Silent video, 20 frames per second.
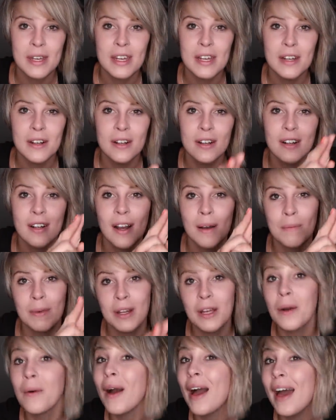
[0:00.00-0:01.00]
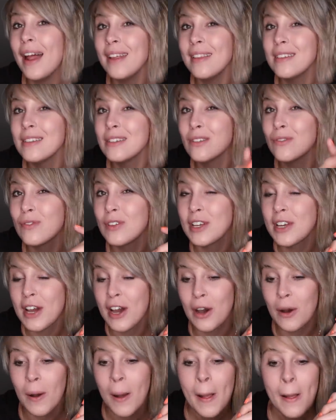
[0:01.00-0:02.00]
here. I'm gonna go edit this
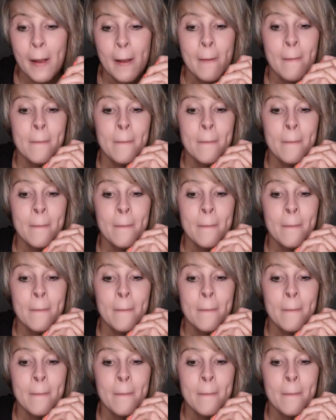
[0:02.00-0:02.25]
video